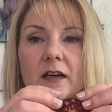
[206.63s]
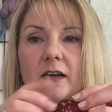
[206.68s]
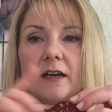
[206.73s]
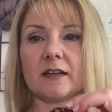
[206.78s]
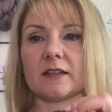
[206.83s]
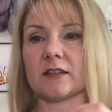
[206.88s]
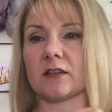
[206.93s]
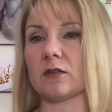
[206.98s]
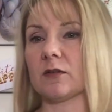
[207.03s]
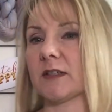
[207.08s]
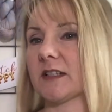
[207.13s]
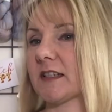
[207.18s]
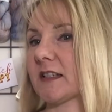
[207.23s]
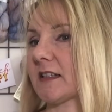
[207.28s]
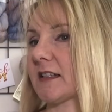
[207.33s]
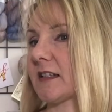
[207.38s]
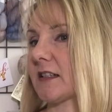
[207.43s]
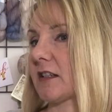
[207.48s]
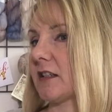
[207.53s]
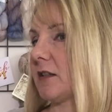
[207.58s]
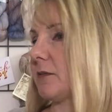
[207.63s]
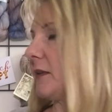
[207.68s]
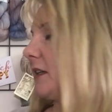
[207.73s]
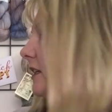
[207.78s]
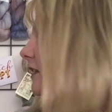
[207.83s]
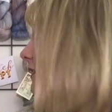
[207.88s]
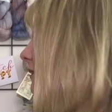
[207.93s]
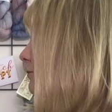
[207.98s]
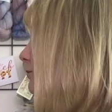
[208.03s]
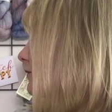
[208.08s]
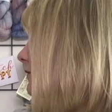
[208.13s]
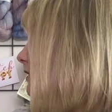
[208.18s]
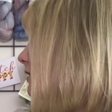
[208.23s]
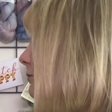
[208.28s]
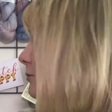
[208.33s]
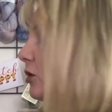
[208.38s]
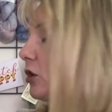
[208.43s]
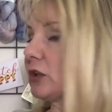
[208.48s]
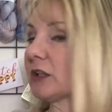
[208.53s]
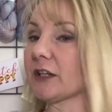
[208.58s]
As always, it's going to be in the
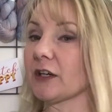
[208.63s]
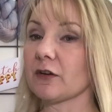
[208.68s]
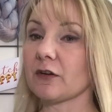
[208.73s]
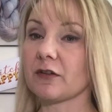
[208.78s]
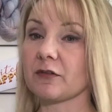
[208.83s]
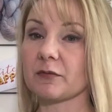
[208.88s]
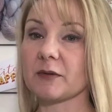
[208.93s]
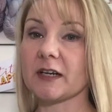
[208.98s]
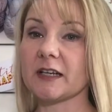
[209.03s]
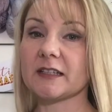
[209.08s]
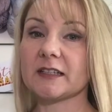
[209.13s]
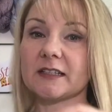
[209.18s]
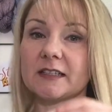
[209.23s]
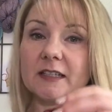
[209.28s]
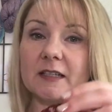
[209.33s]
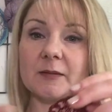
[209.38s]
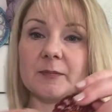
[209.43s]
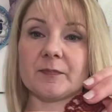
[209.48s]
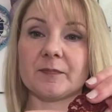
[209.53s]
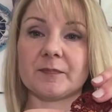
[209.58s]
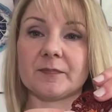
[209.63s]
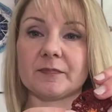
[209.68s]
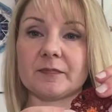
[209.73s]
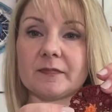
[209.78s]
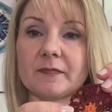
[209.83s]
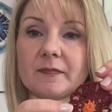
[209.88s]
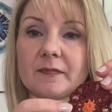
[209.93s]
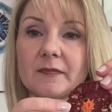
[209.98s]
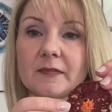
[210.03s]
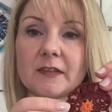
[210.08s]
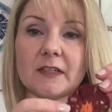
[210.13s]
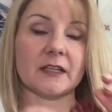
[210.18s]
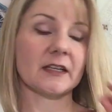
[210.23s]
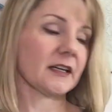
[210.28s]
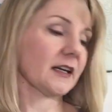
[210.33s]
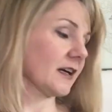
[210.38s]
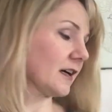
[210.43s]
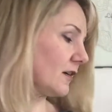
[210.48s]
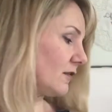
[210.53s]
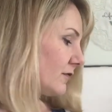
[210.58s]
Namolio threads that I
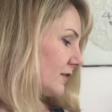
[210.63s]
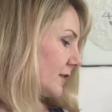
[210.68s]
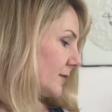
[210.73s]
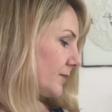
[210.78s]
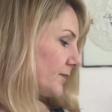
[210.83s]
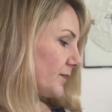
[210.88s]
have.